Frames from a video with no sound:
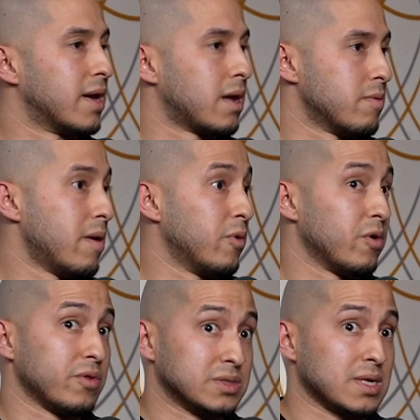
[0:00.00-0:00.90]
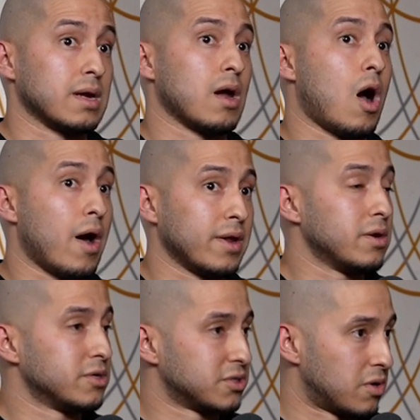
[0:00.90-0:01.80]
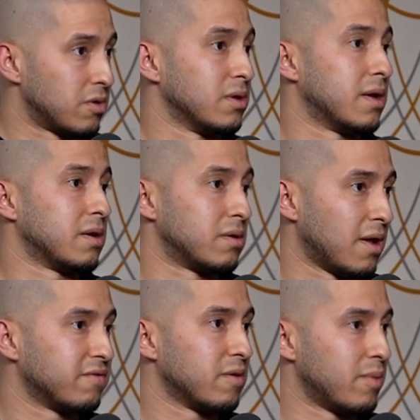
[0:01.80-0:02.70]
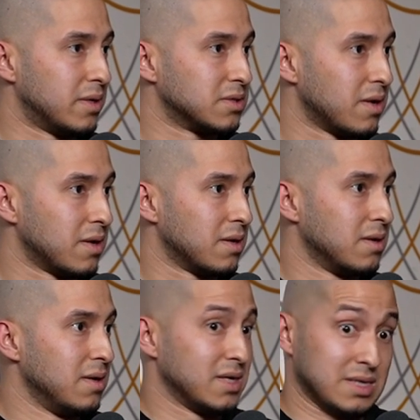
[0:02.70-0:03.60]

I came up with is like audit your circle like your life depends on it. Yeah.